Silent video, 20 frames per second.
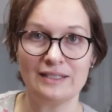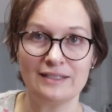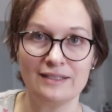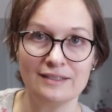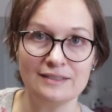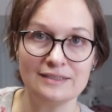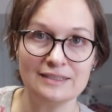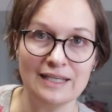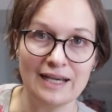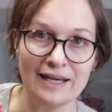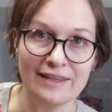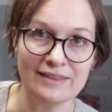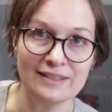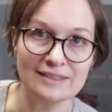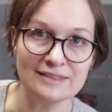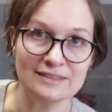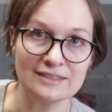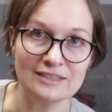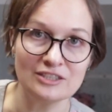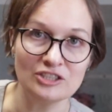I did the
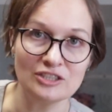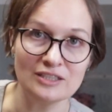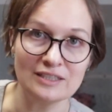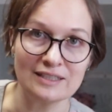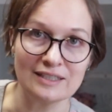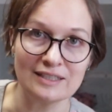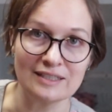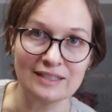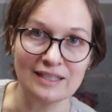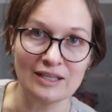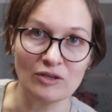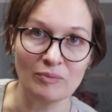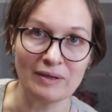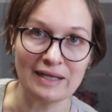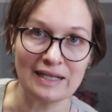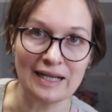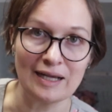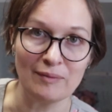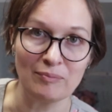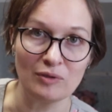understitching, and now
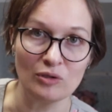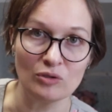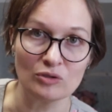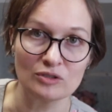my cup